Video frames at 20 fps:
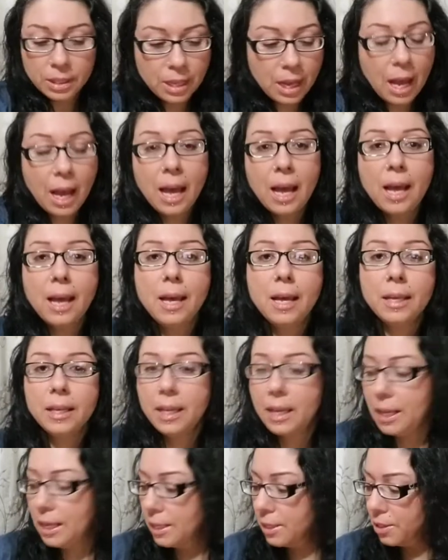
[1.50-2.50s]
Hi,
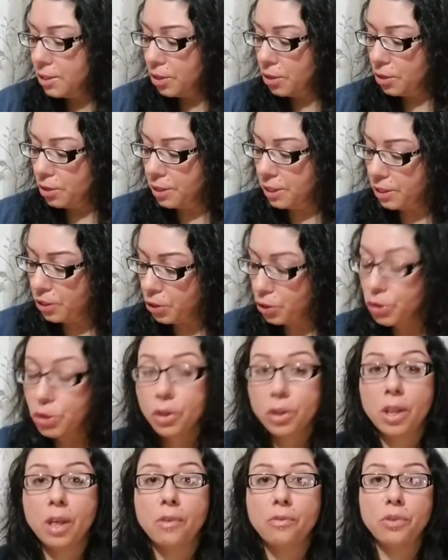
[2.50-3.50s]
Cancer. This is
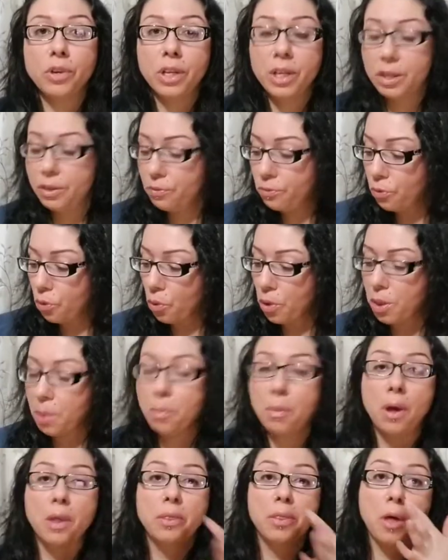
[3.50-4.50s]
your love reading for the
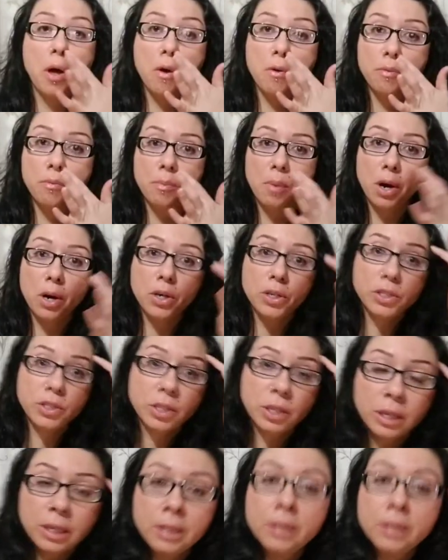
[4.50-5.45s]
month of March.